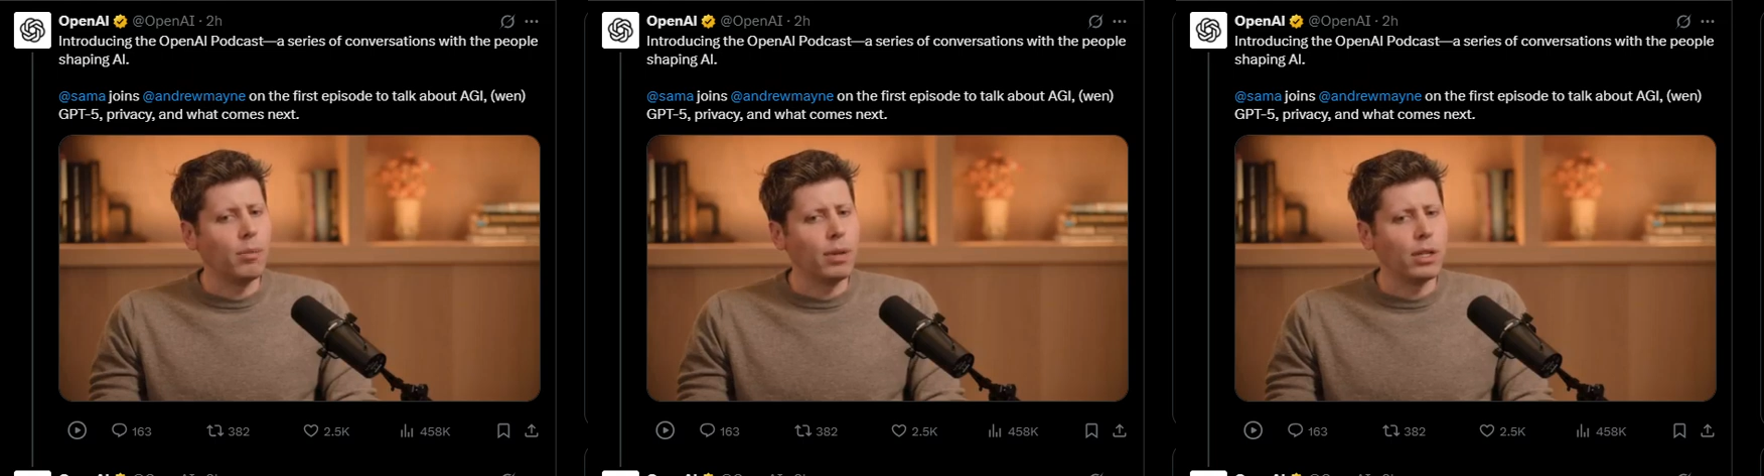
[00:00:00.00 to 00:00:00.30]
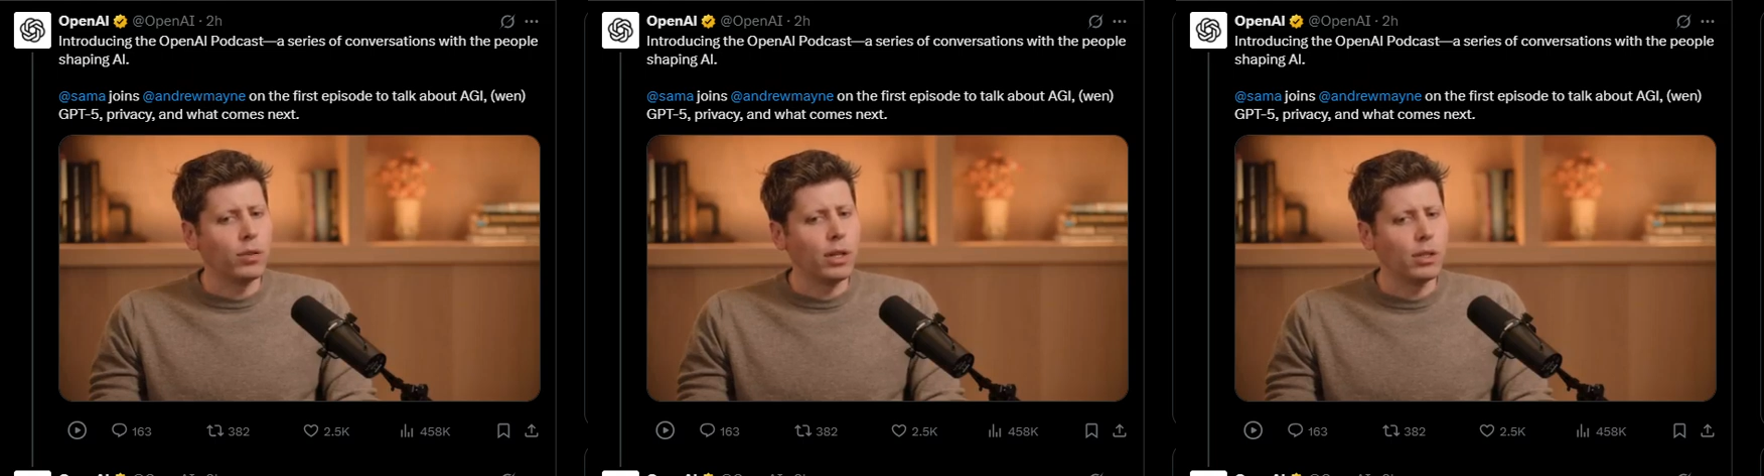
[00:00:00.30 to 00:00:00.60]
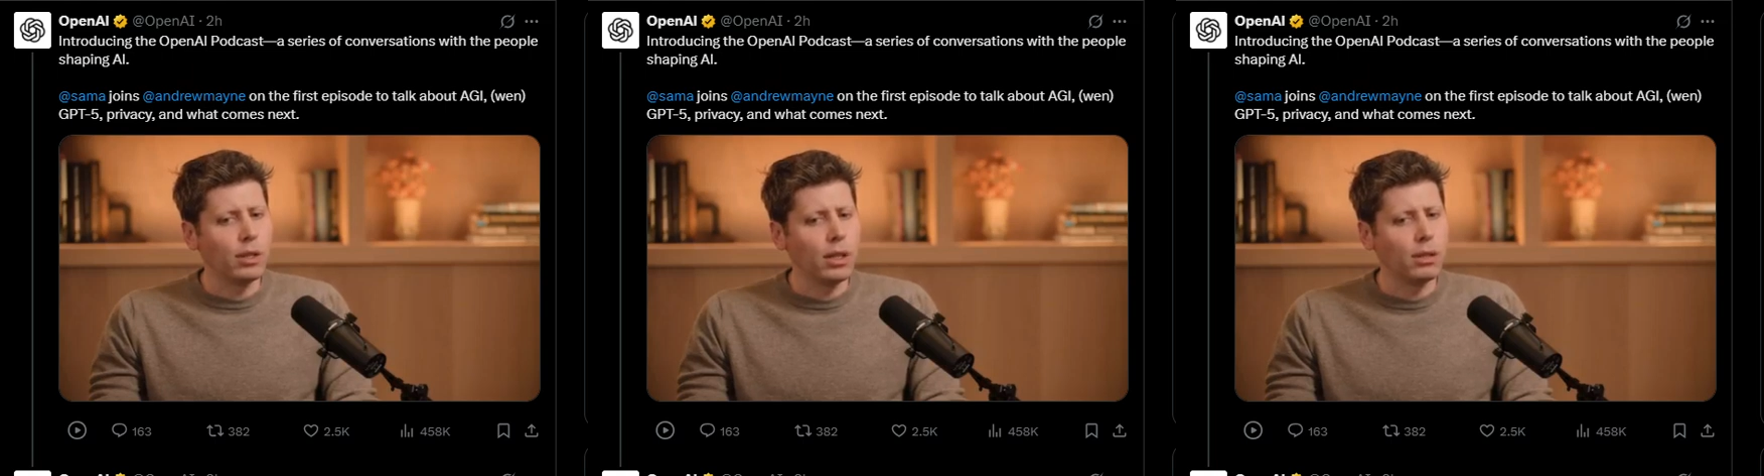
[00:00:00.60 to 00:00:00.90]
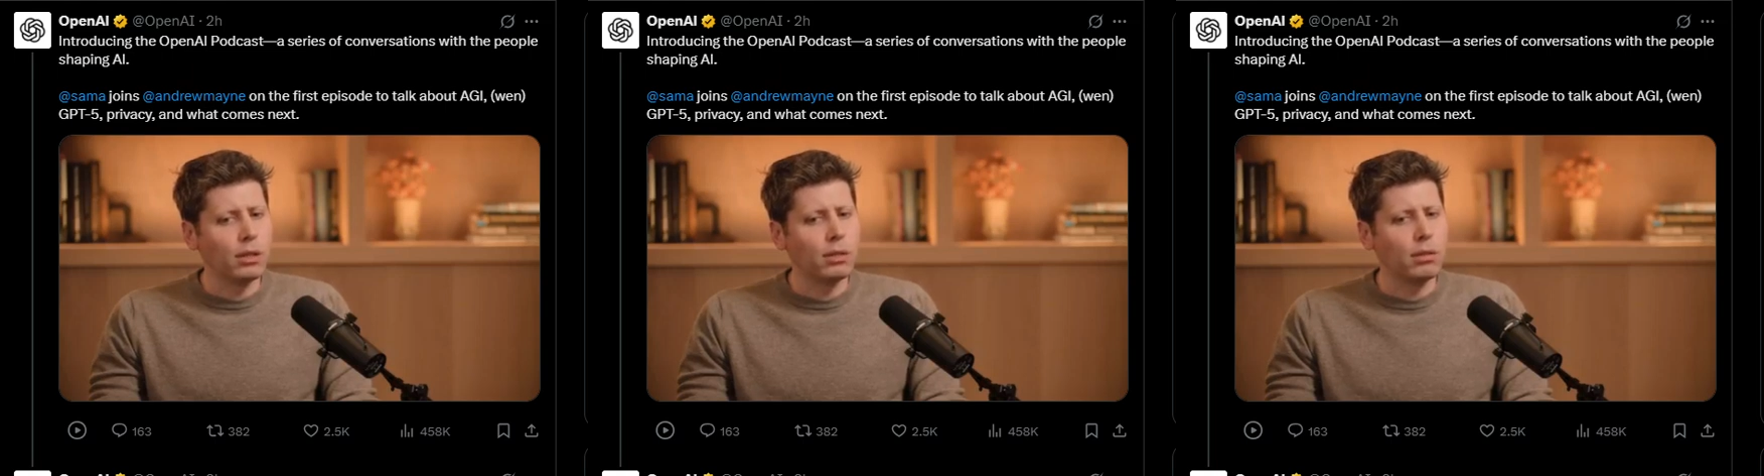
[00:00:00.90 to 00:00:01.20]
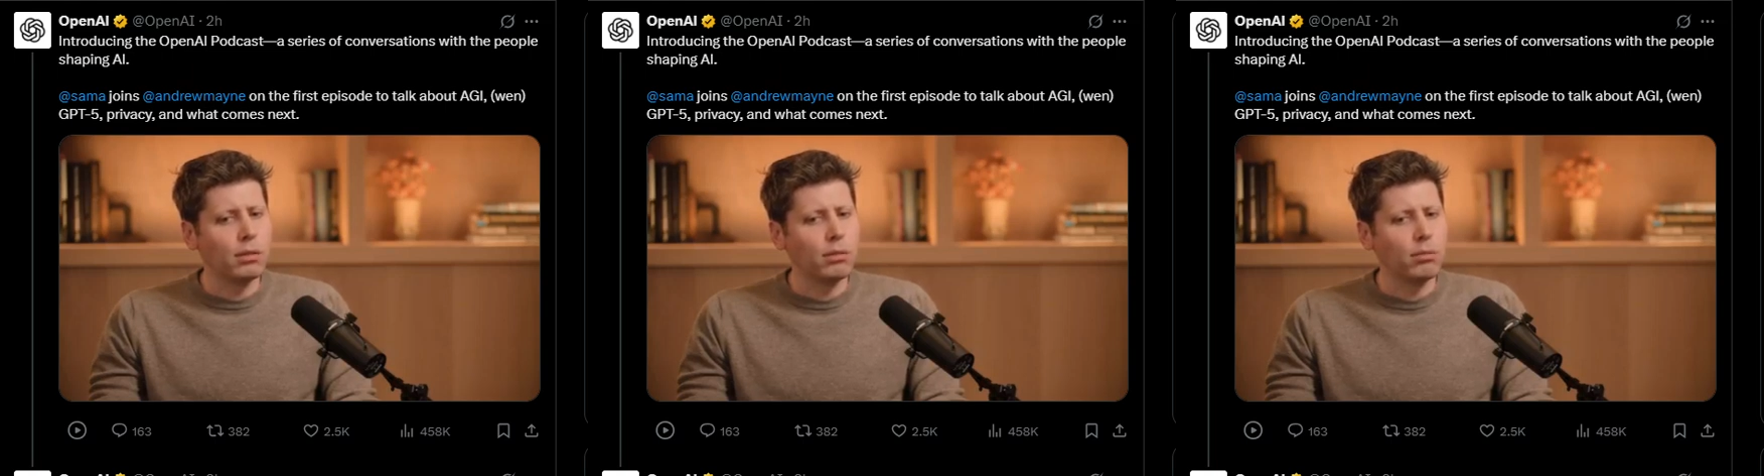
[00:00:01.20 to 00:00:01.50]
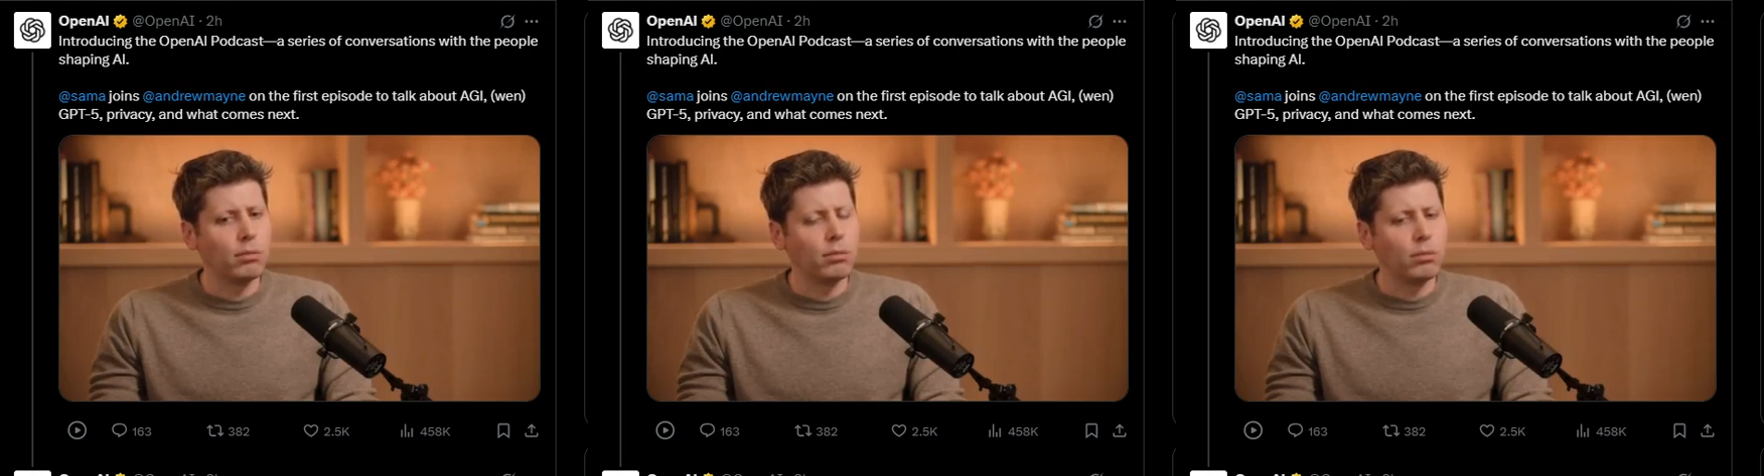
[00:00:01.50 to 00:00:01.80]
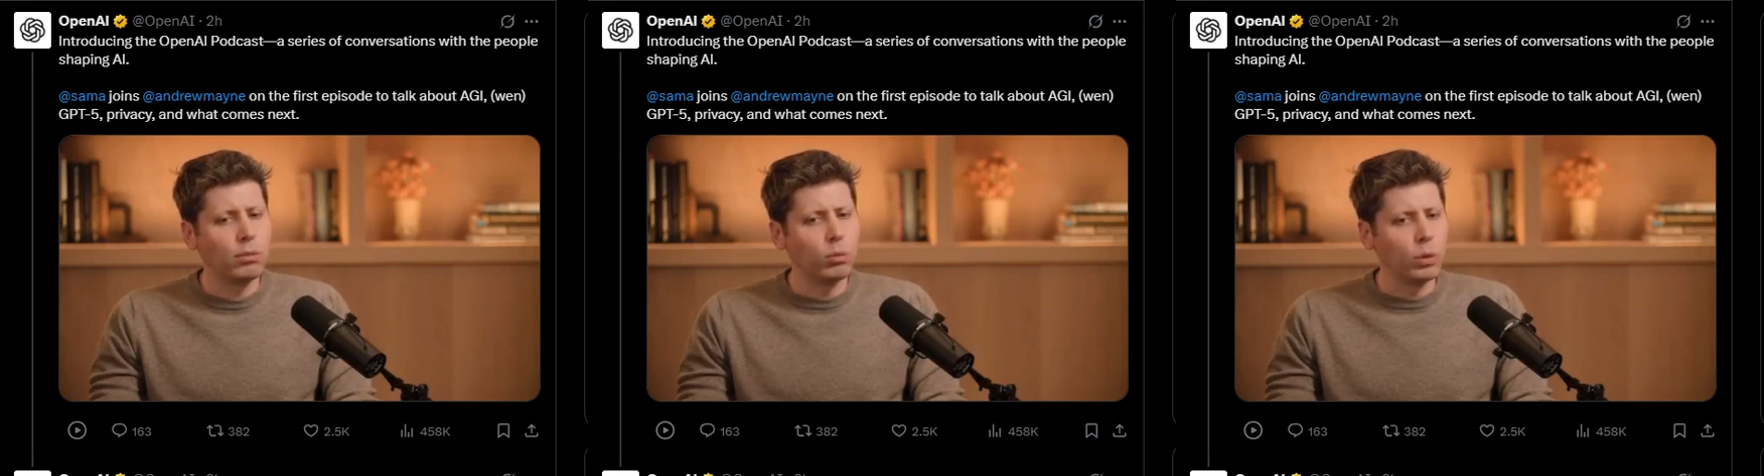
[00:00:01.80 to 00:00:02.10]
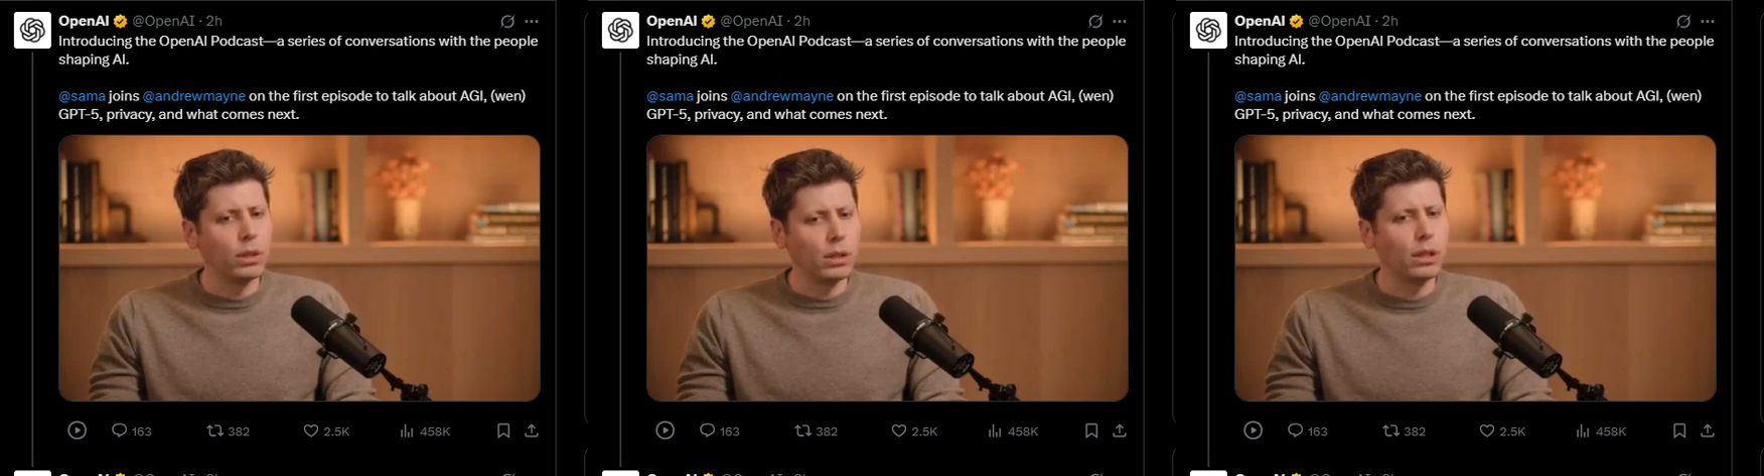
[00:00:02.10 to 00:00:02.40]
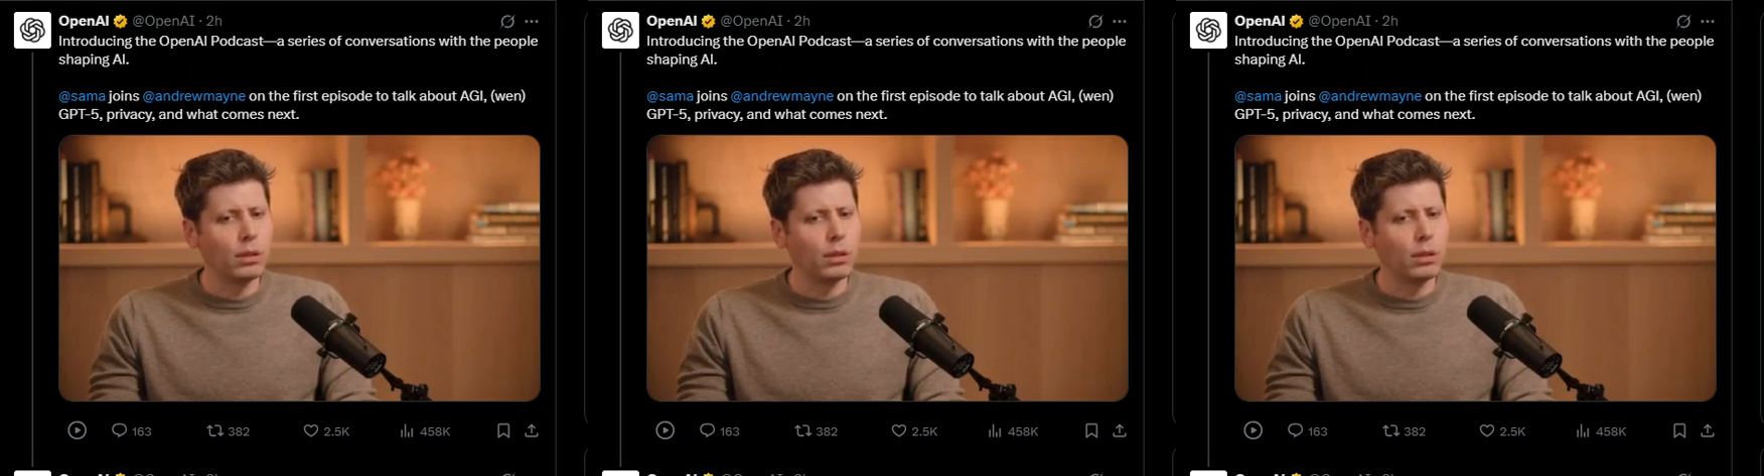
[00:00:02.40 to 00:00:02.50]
administration has really